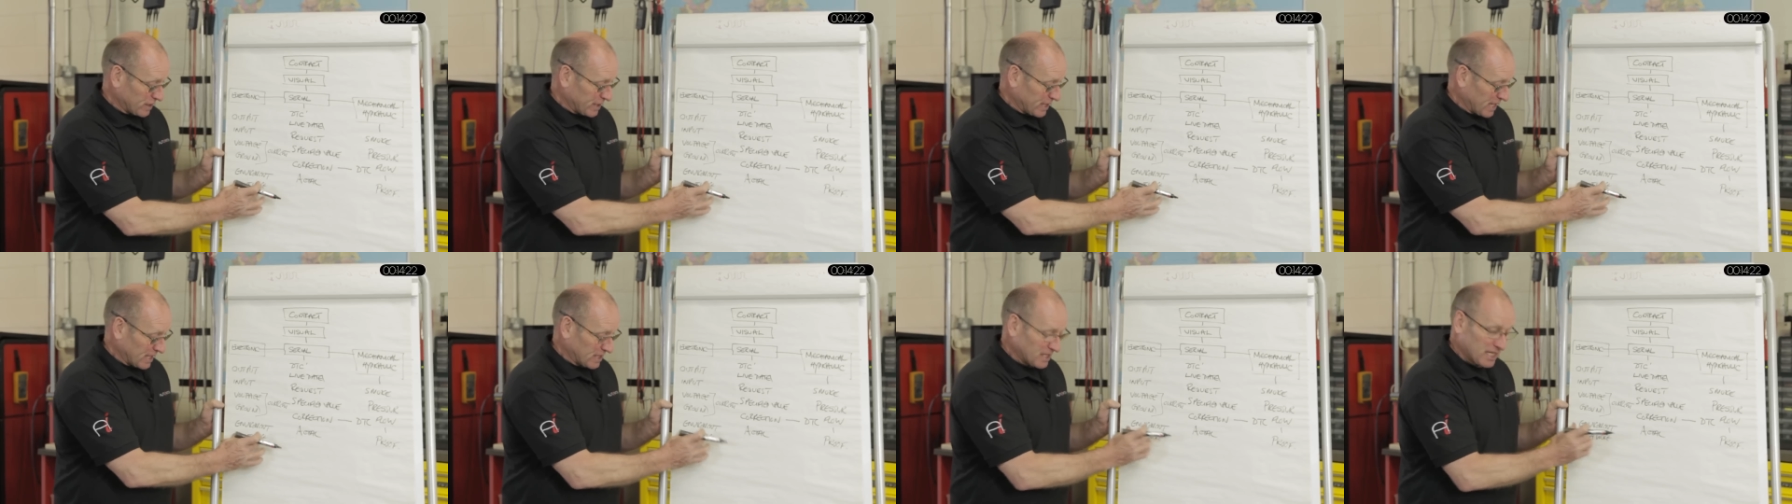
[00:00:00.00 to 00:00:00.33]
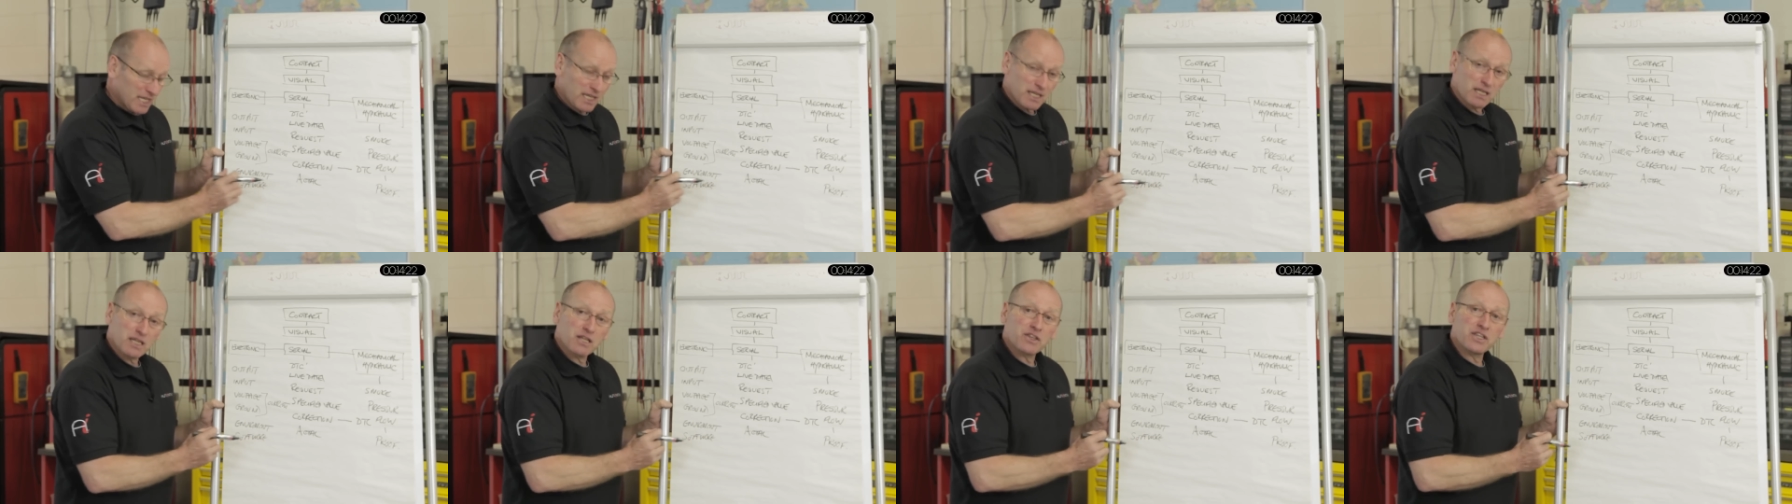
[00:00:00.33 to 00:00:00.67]

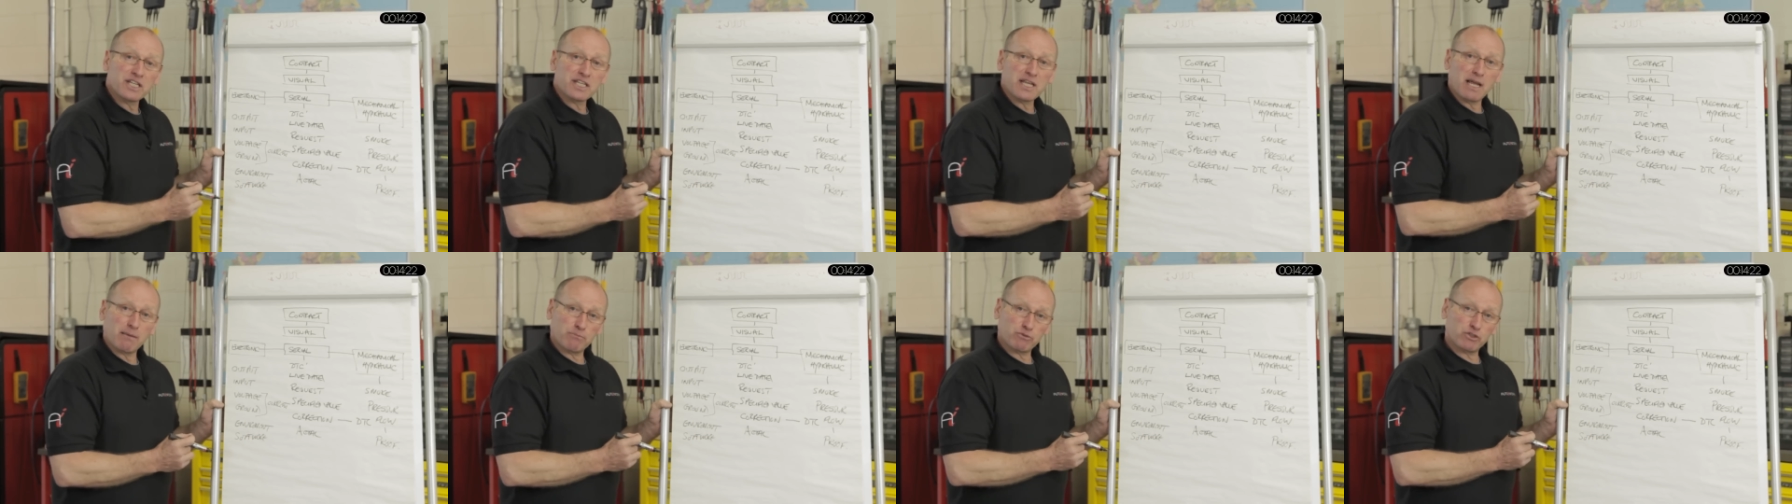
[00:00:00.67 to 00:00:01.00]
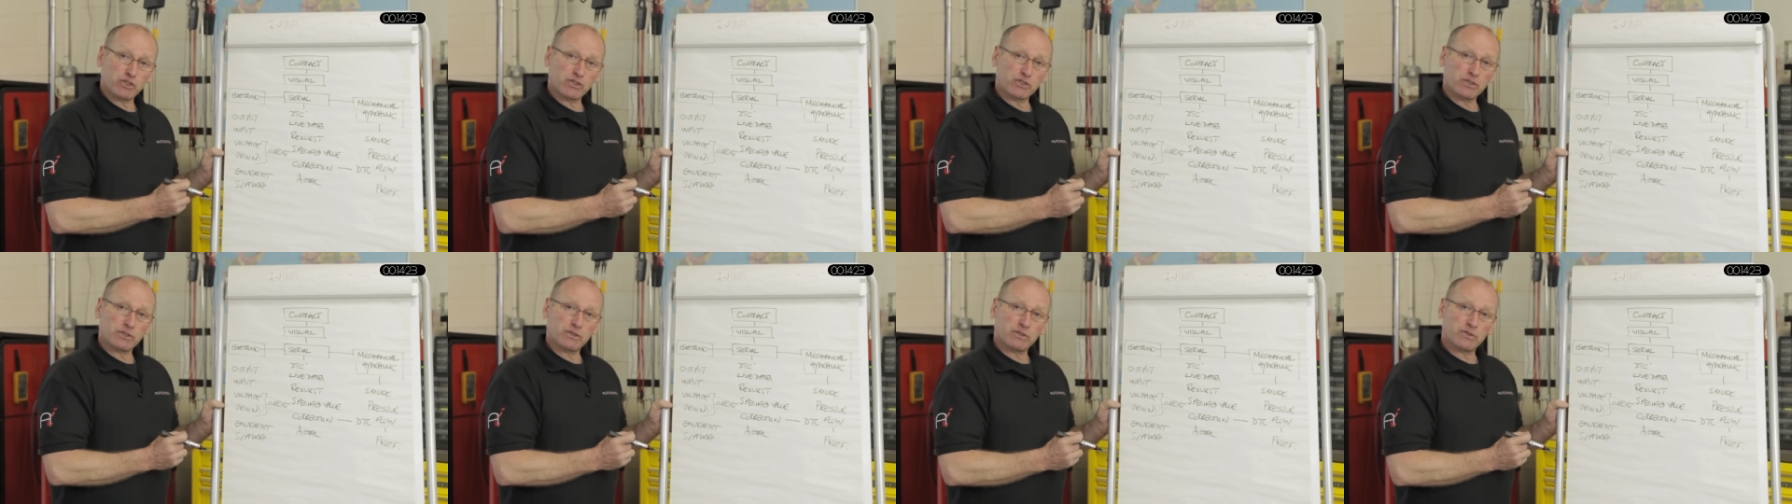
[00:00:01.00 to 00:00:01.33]
setting the
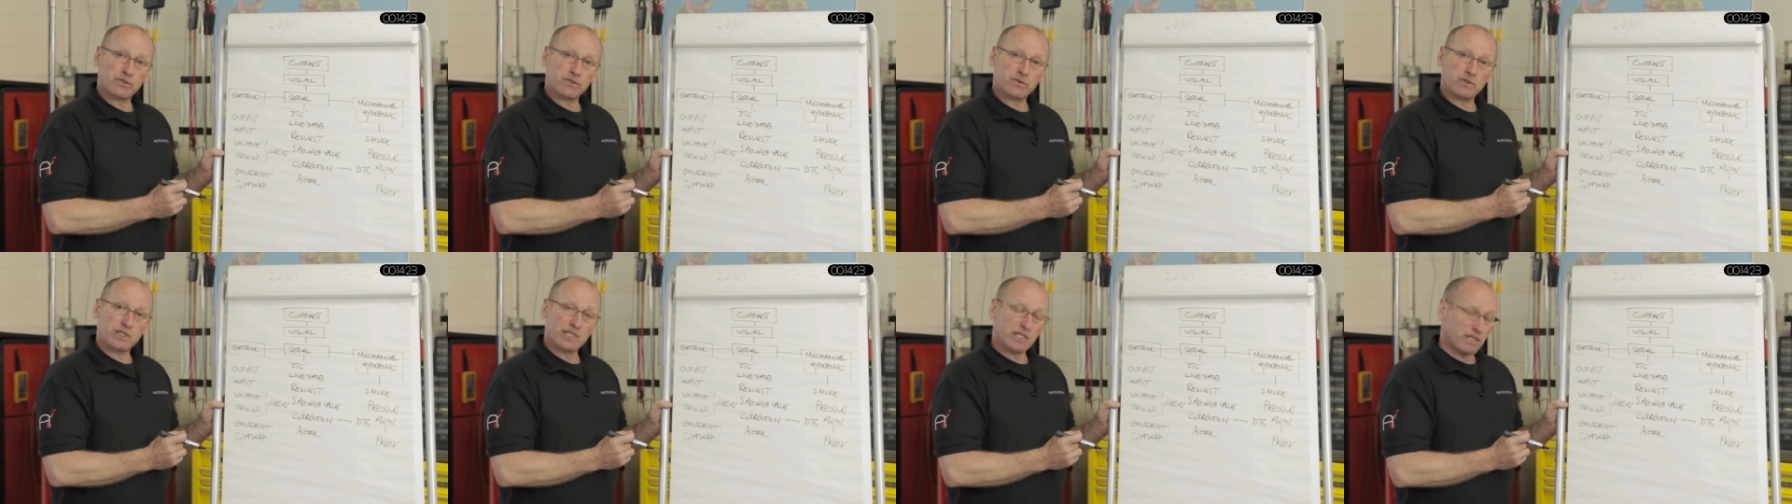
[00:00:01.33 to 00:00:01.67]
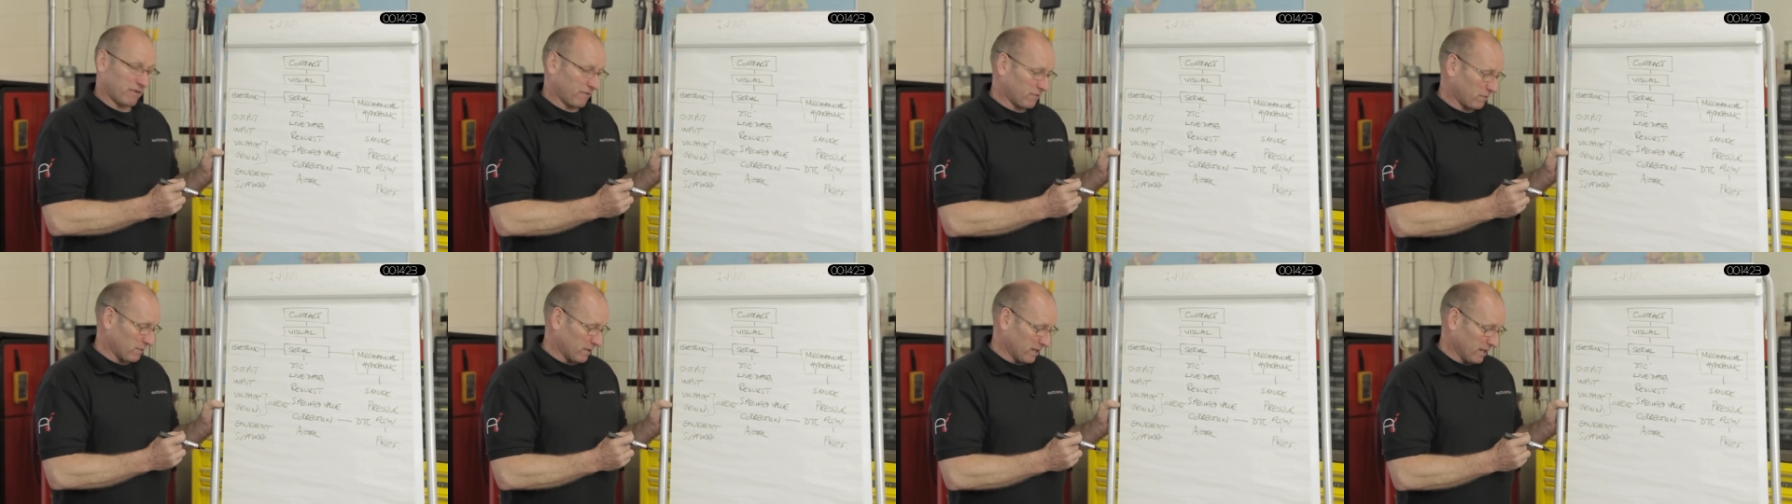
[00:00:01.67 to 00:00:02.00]
adaptation through the
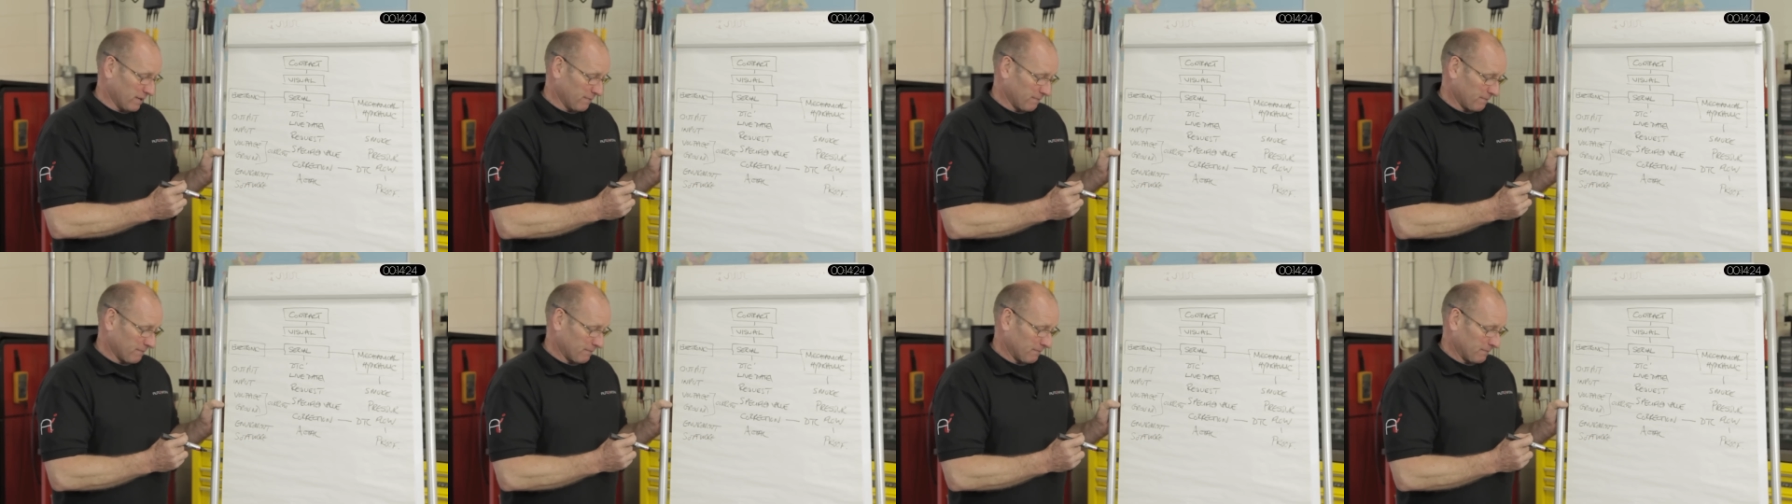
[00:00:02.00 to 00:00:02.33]
software.